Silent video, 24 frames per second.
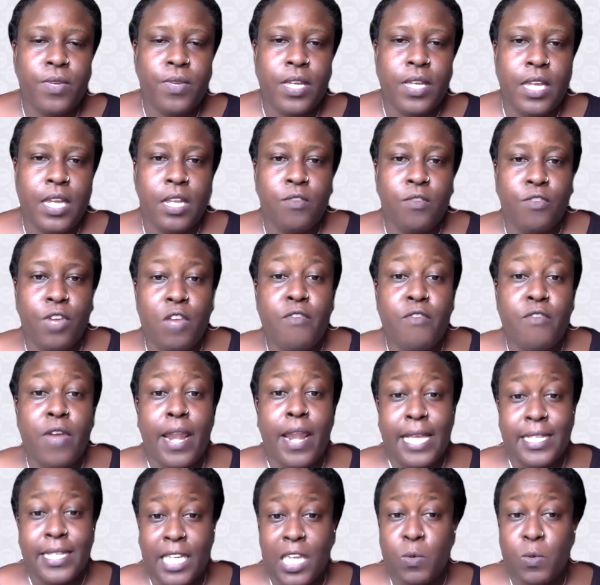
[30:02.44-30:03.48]
realized that
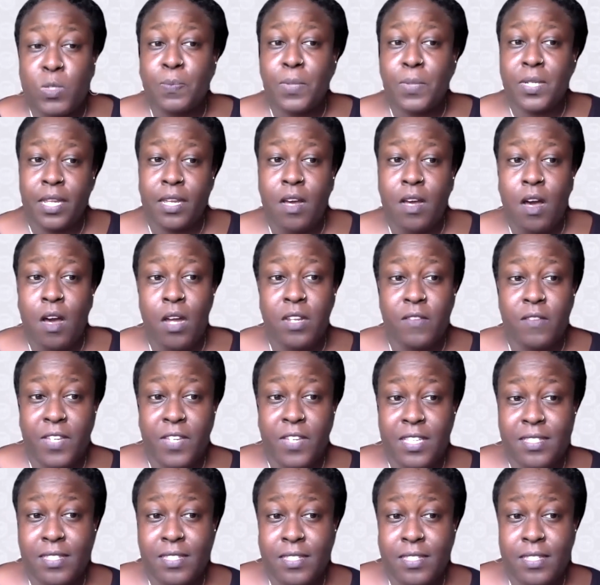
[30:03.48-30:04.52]
he was putting all of
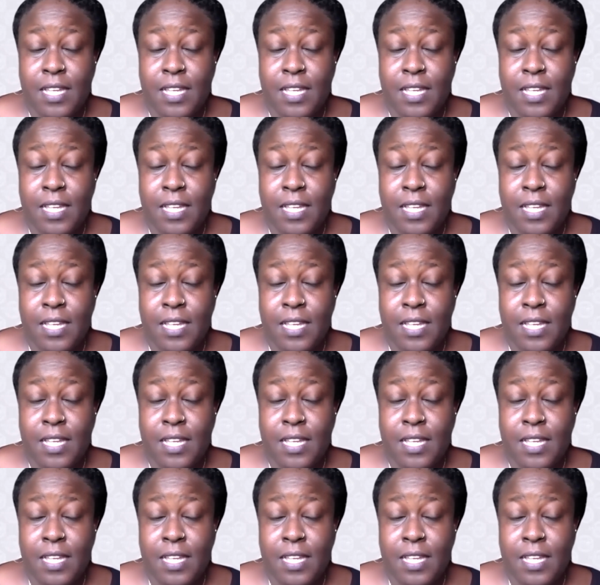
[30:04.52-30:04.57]
his